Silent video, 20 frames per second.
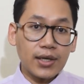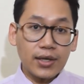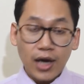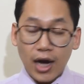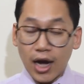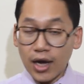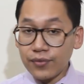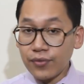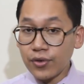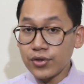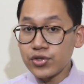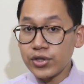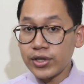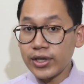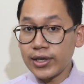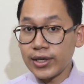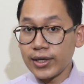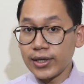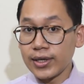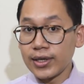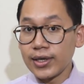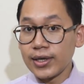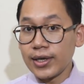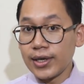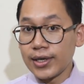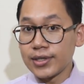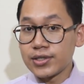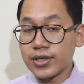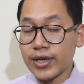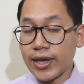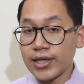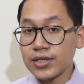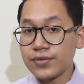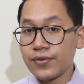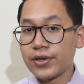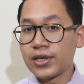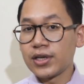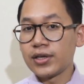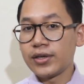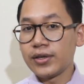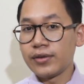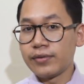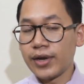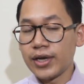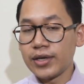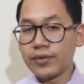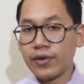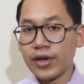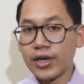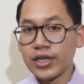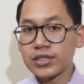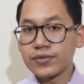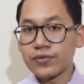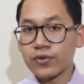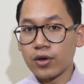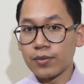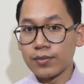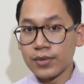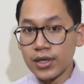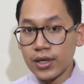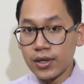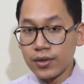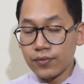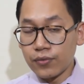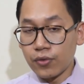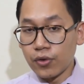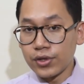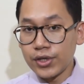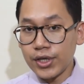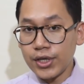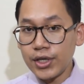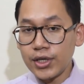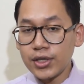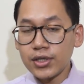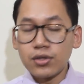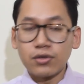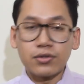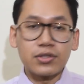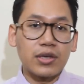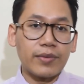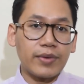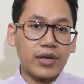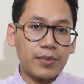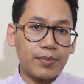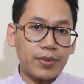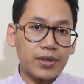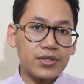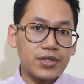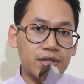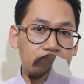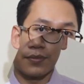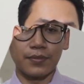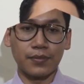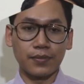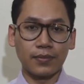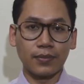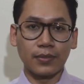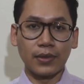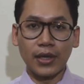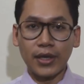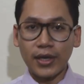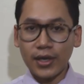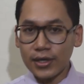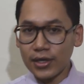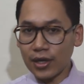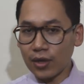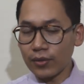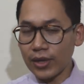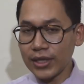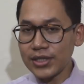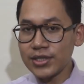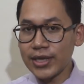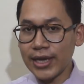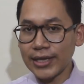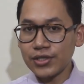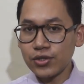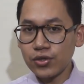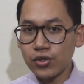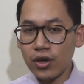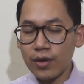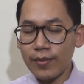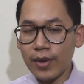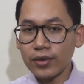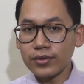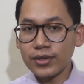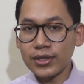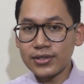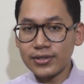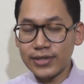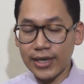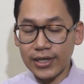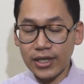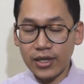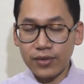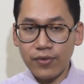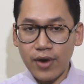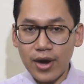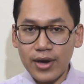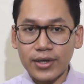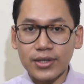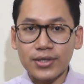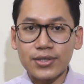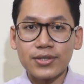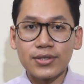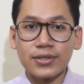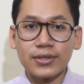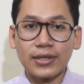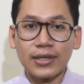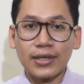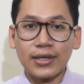Unfortunately, its case fatality rate varies from 40 to 70%. Now let's get to know about this deadly virus.